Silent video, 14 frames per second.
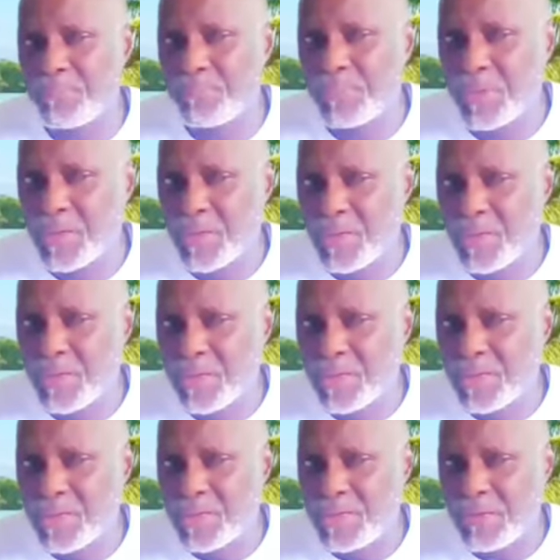the body.
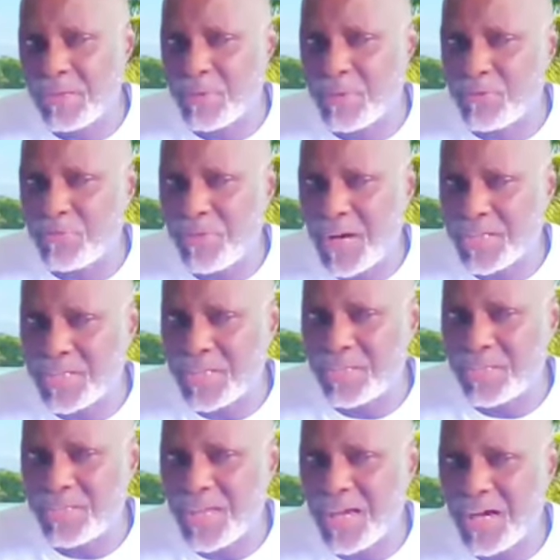Fasting,
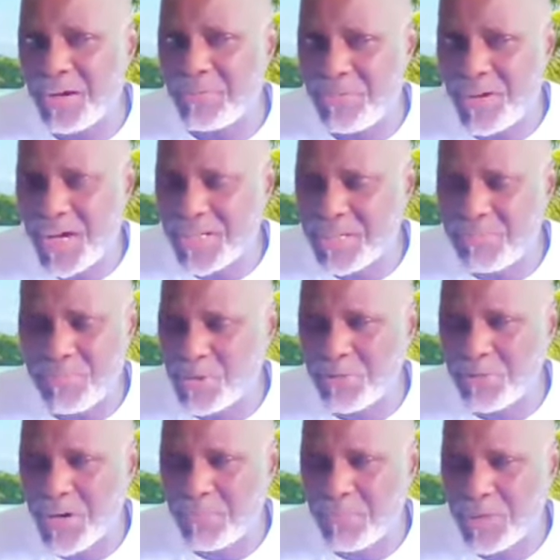fasting yeah. yeah. fasting.